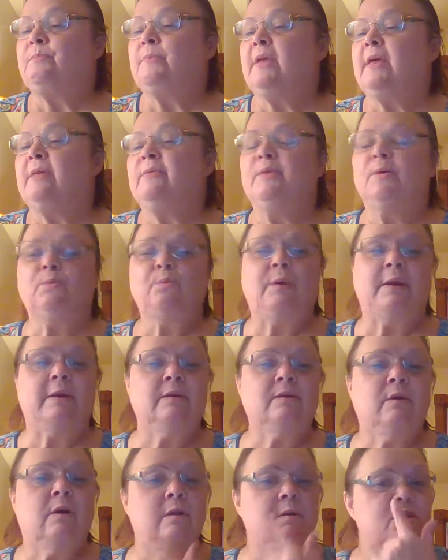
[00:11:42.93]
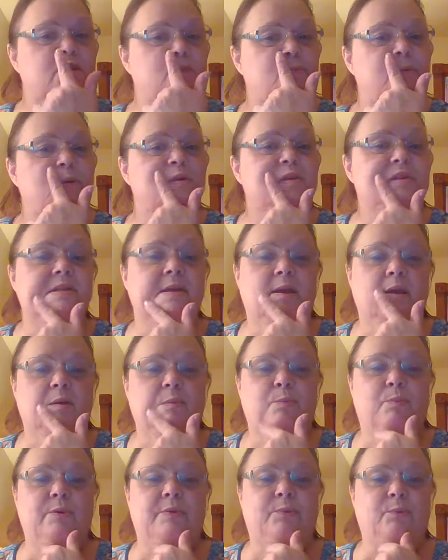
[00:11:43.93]
And the retinol is supposed to
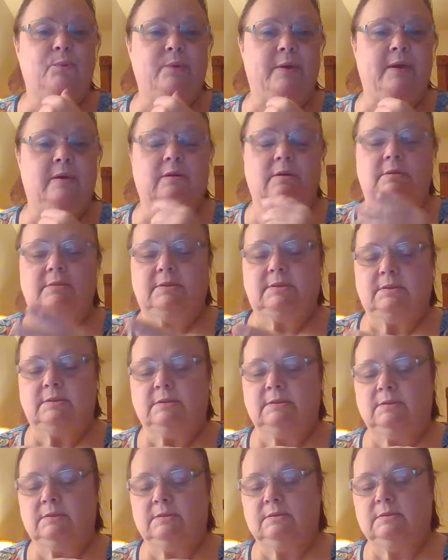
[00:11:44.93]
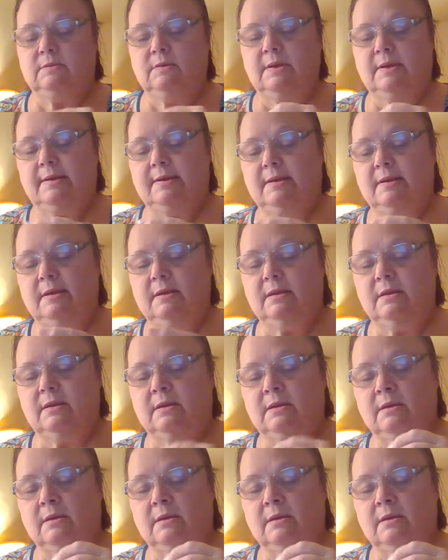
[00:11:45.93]
help with wrinkles. Okay.